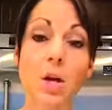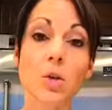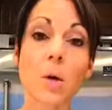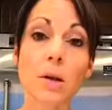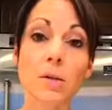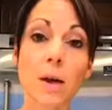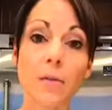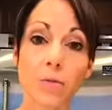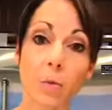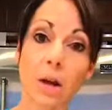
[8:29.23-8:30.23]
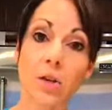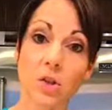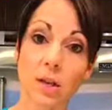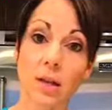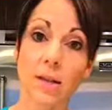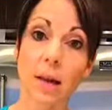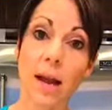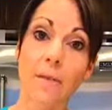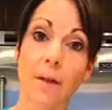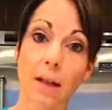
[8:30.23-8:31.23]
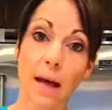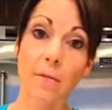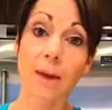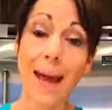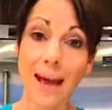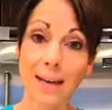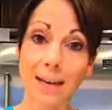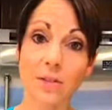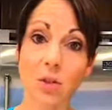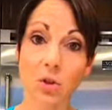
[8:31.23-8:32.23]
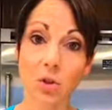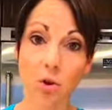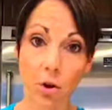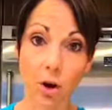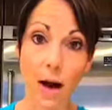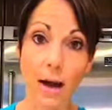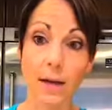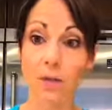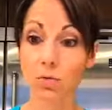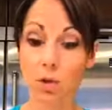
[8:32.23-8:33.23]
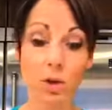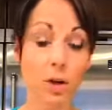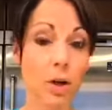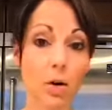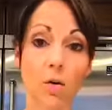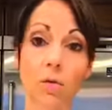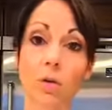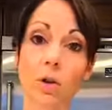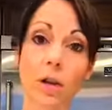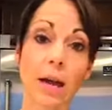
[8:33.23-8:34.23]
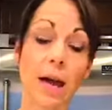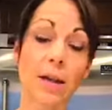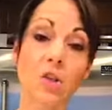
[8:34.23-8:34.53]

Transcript: You also have to watch things that have a lot of additives and sugar on it. So turn it over, look at it.